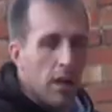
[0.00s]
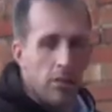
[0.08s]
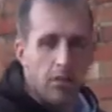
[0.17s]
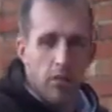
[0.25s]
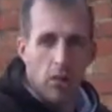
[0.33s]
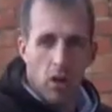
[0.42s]

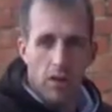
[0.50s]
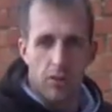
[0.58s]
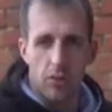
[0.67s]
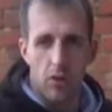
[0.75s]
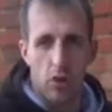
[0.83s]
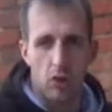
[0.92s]
It's a
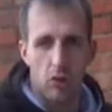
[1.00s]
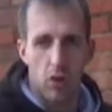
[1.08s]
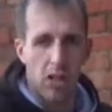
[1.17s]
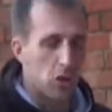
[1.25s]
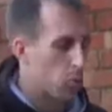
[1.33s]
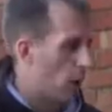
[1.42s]
nice close
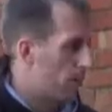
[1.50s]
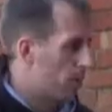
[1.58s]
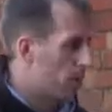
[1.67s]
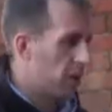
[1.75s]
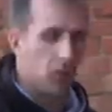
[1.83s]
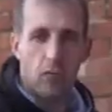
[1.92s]
range
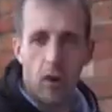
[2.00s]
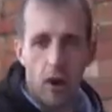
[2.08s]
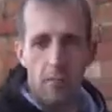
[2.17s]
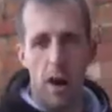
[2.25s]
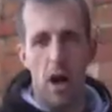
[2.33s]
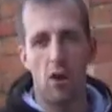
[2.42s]
weapon, it's
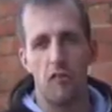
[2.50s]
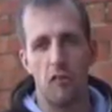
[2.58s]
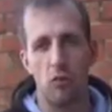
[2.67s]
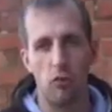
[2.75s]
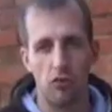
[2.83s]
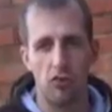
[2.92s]
very
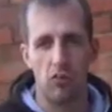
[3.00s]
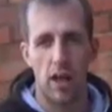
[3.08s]
powerful, doesn't